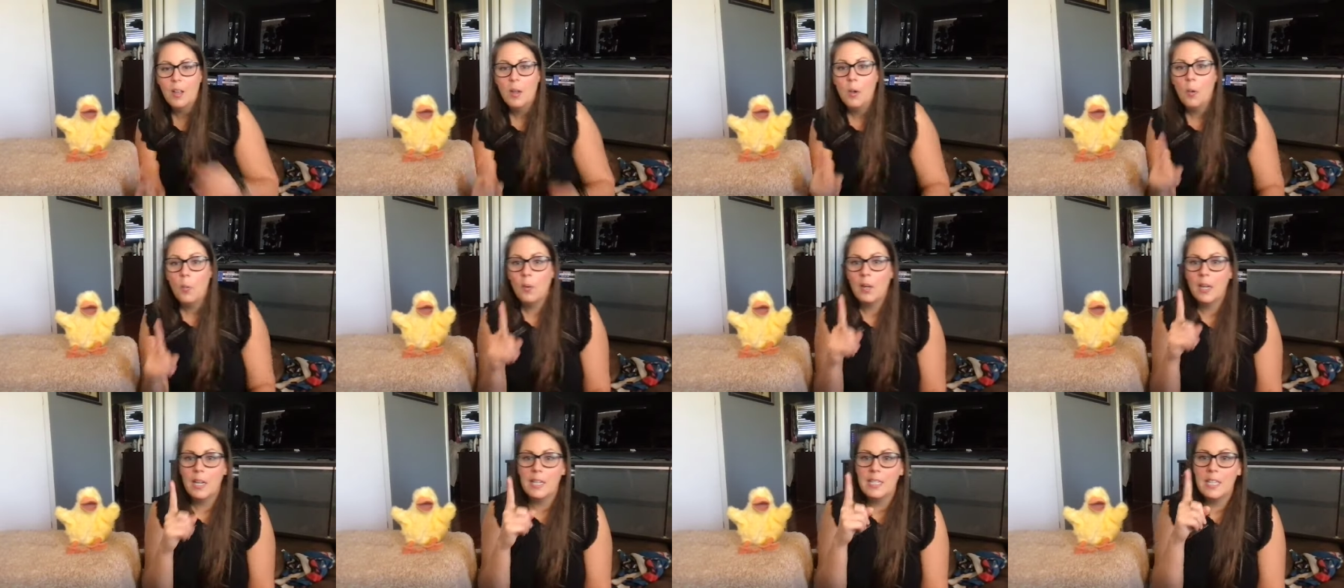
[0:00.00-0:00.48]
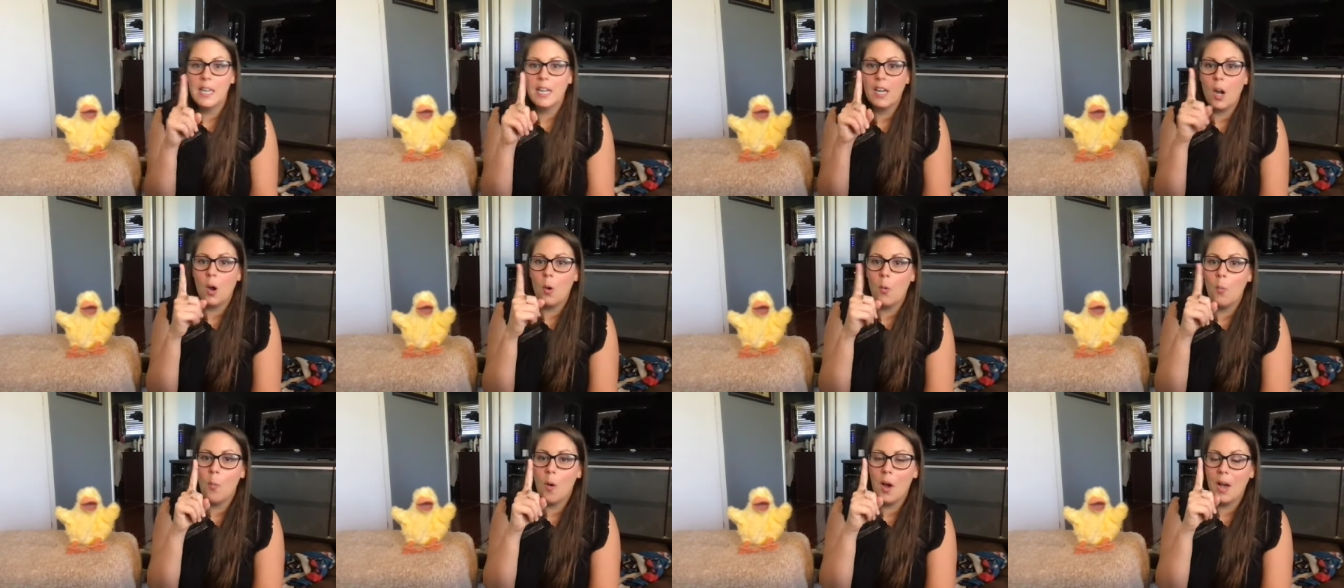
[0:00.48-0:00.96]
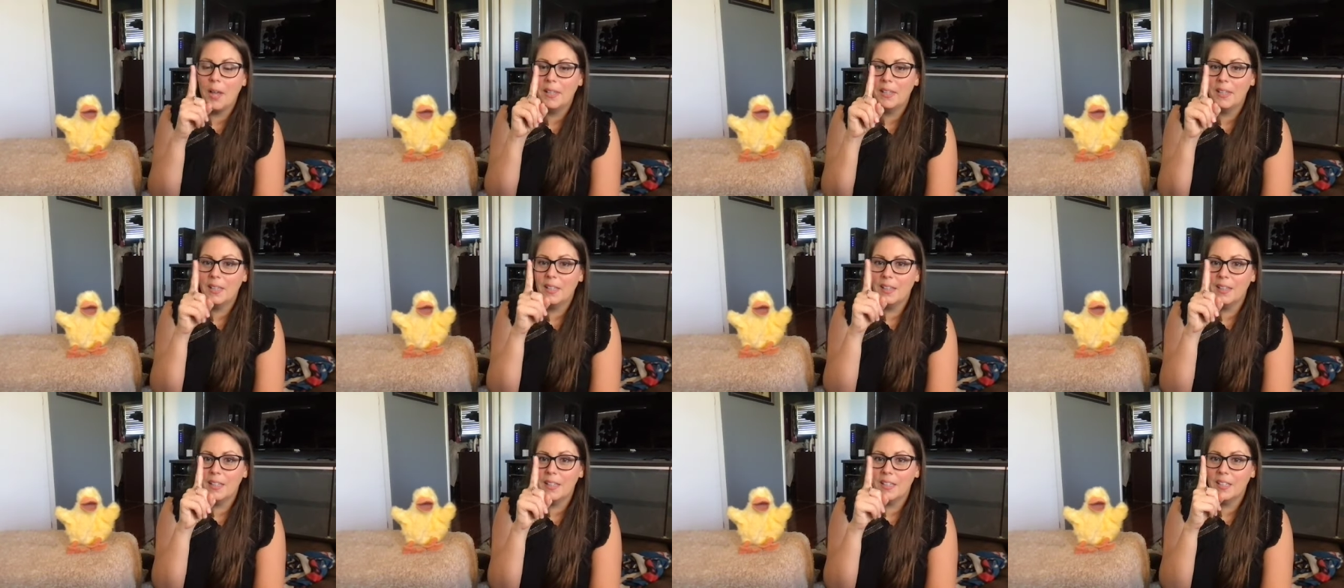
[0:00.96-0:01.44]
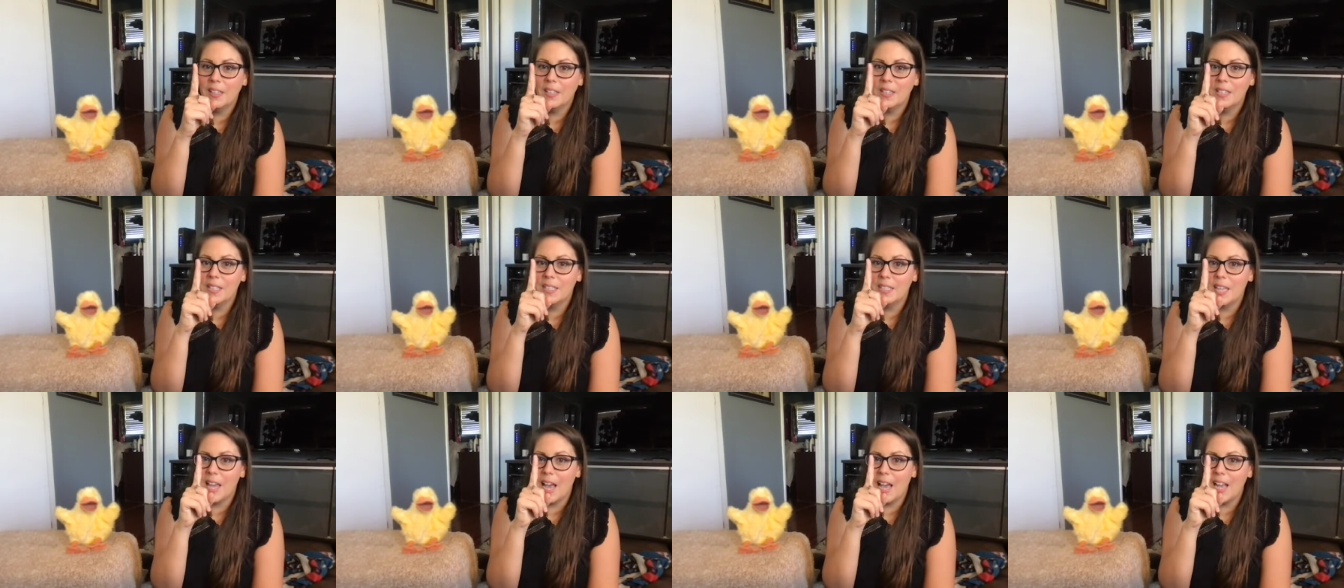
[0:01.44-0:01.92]
we're going to take our one little
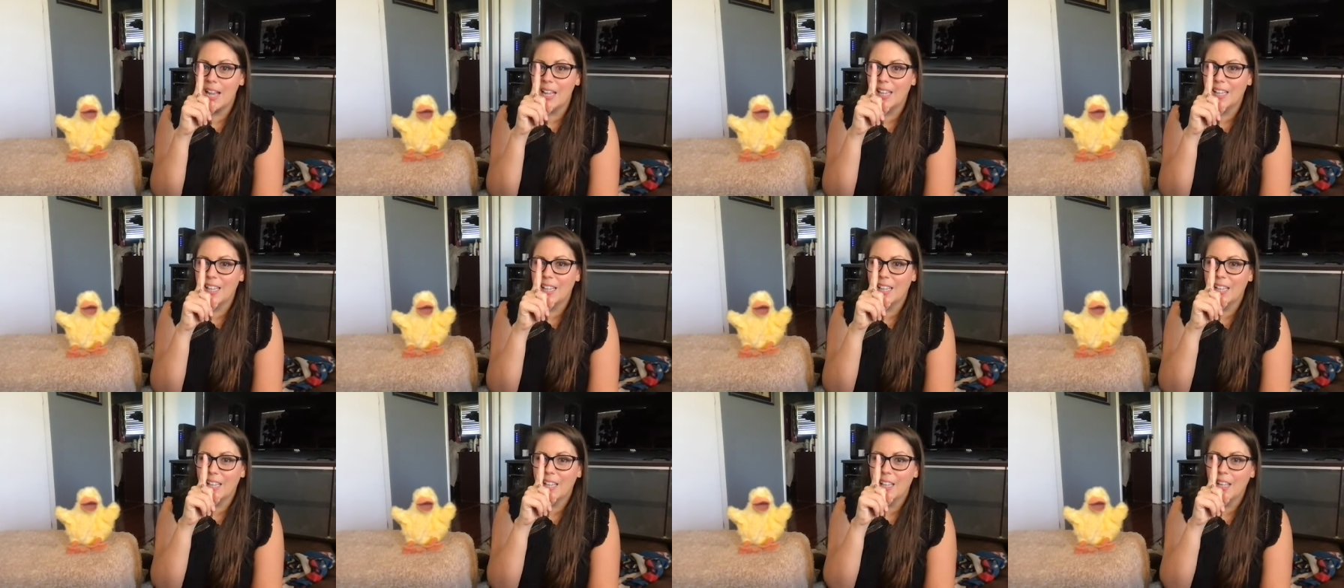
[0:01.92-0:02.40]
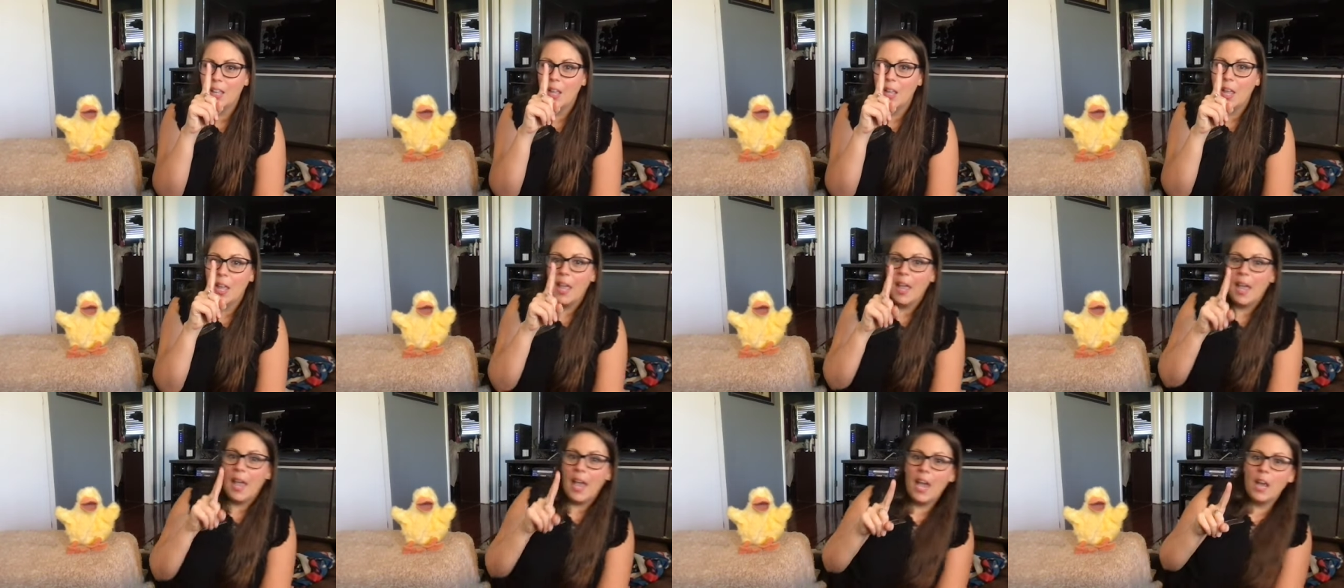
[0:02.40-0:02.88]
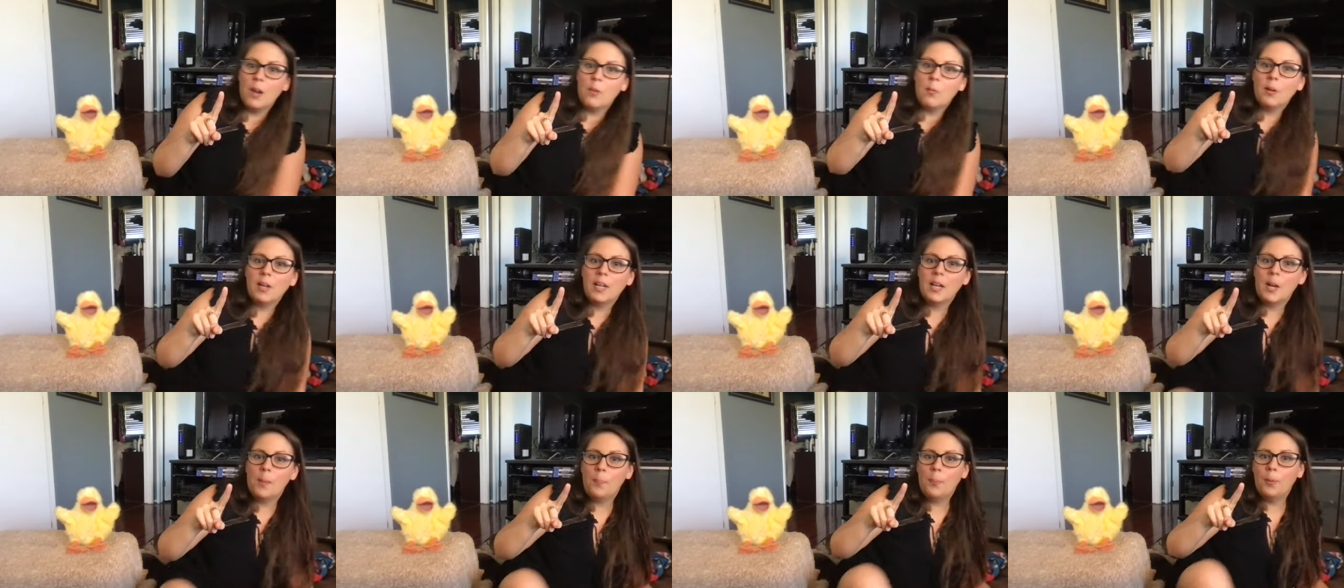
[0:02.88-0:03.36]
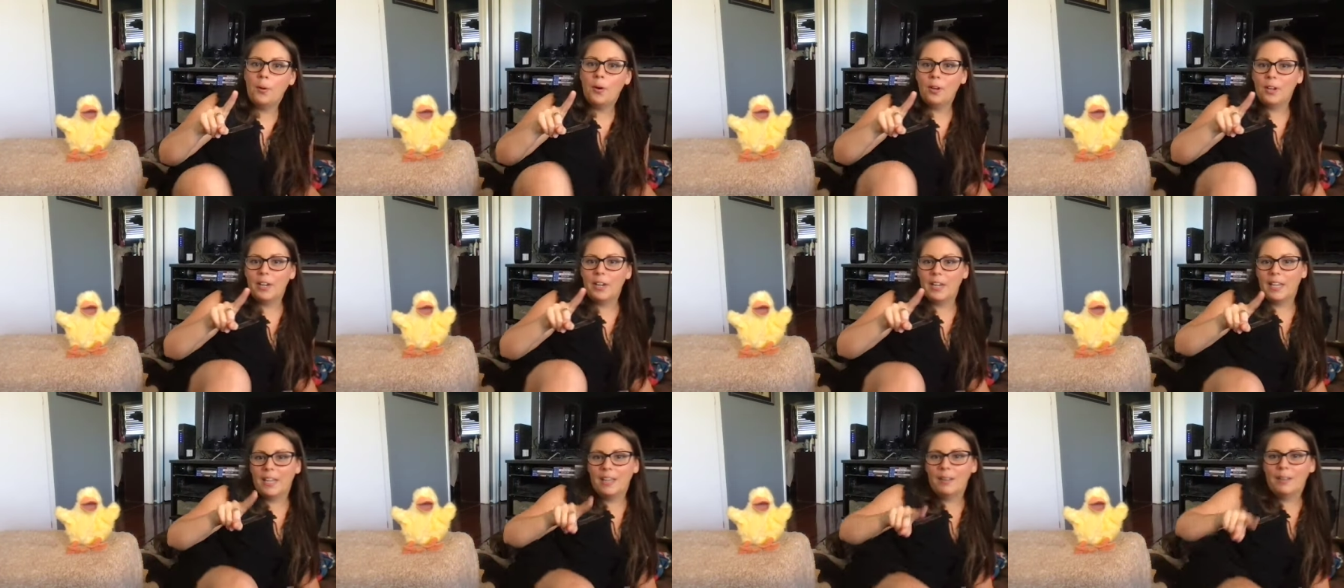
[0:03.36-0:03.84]
duck and we're going to put
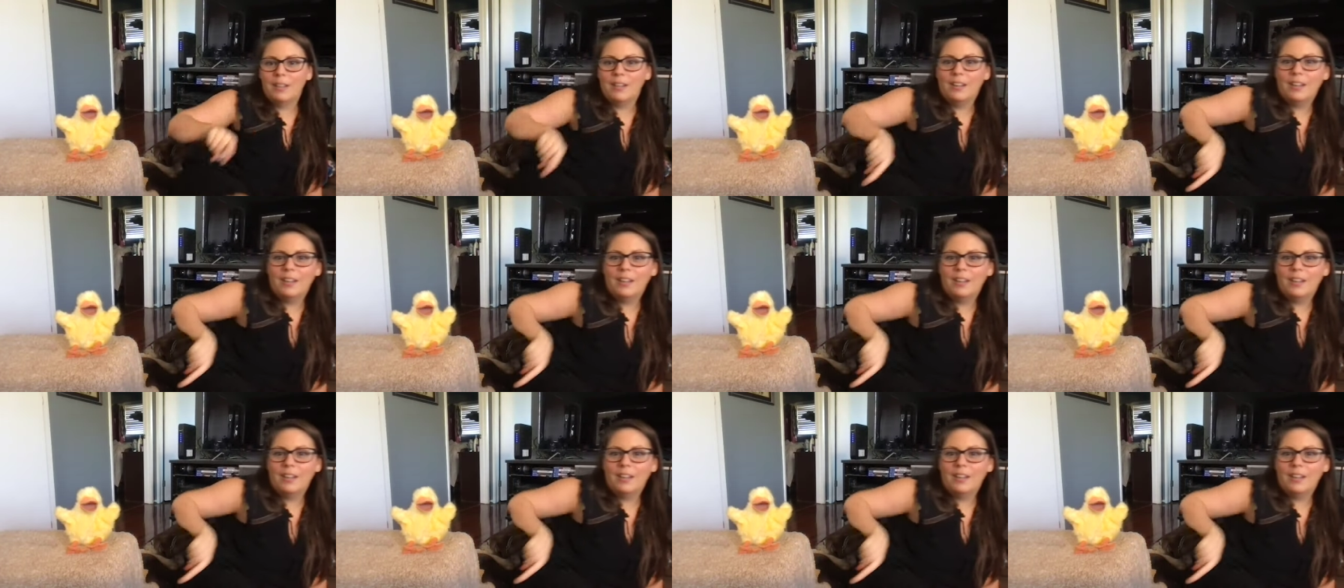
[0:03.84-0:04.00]
it